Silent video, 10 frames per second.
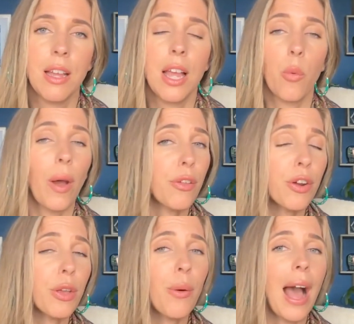Whether
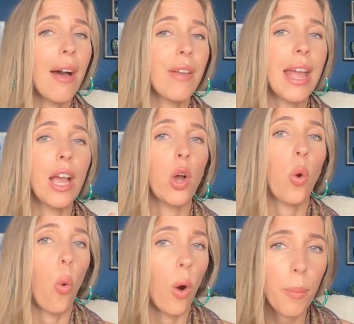you have a
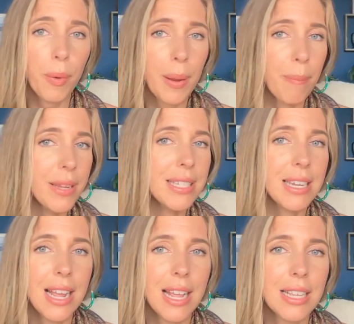corporate
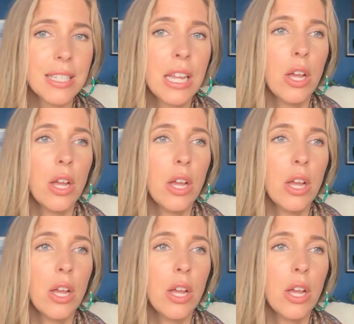business